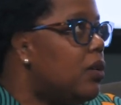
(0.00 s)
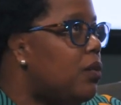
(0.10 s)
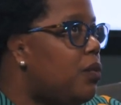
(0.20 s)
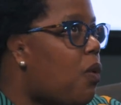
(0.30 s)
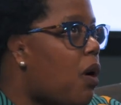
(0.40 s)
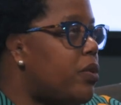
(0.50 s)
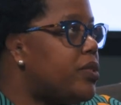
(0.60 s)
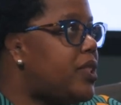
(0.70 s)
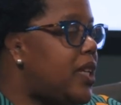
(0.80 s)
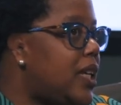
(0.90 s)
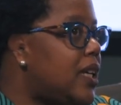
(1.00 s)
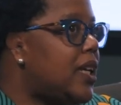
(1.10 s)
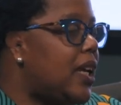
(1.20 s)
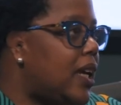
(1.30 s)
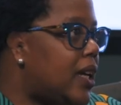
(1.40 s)
what we're
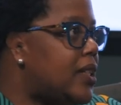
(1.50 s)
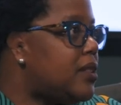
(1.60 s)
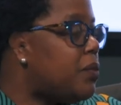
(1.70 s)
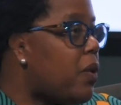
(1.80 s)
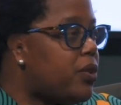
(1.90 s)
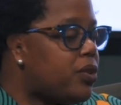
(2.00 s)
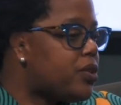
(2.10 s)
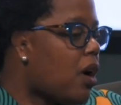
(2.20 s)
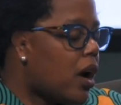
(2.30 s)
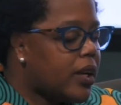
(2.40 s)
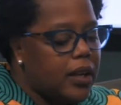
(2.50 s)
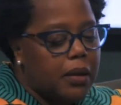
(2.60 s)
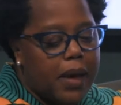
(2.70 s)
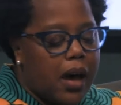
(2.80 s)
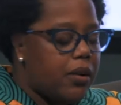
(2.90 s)
seeing is, whether you're
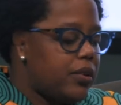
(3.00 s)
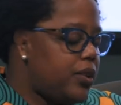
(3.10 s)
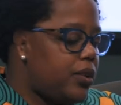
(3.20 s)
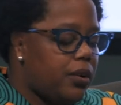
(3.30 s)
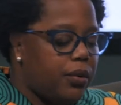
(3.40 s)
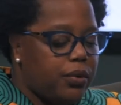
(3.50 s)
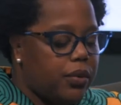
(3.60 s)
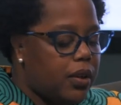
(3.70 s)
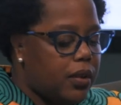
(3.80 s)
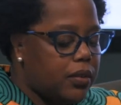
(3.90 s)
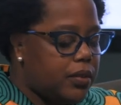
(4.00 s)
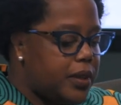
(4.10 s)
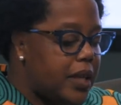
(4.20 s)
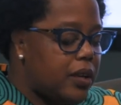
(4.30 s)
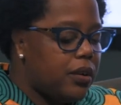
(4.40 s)
talking about, you know,
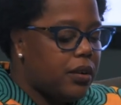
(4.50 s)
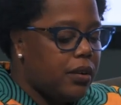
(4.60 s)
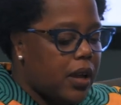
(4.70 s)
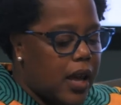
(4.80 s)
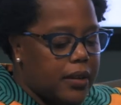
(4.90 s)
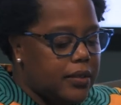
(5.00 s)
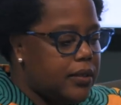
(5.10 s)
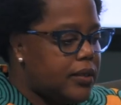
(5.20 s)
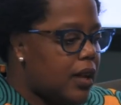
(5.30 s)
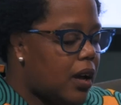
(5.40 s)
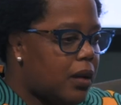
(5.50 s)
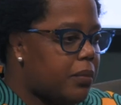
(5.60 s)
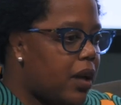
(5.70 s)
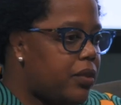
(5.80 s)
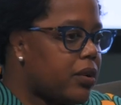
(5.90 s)
theater and
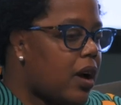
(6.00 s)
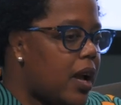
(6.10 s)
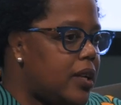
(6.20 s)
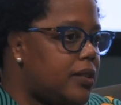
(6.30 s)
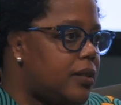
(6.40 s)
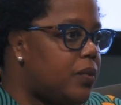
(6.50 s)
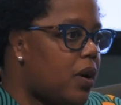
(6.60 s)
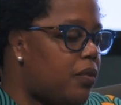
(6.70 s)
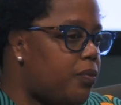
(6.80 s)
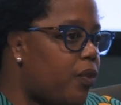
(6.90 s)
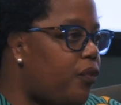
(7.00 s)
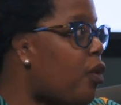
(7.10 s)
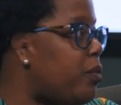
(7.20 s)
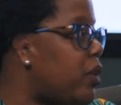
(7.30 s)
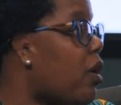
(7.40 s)
other kinds of
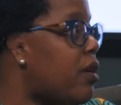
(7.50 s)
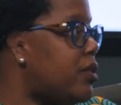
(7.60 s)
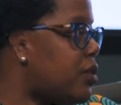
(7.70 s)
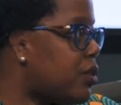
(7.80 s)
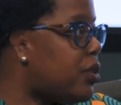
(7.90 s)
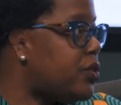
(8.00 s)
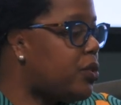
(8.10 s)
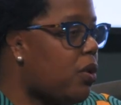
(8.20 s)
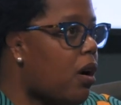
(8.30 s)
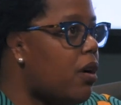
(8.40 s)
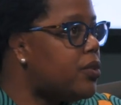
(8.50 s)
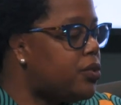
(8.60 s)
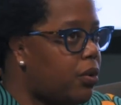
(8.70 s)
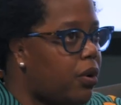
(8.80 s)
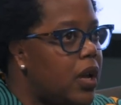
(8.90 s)
performing arts or cultural
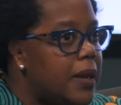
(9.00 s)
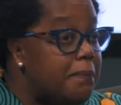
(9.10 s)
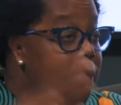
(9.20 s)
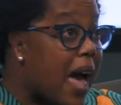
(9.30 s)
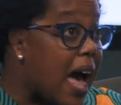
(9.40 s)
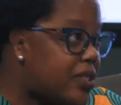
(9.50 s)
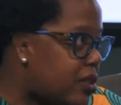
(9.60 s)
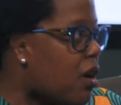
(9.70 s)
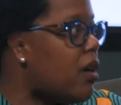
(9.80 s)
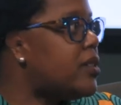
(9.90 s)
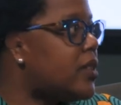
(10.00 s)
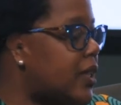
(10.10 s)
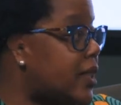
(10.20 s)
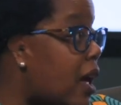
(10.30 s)
arts or mass arts like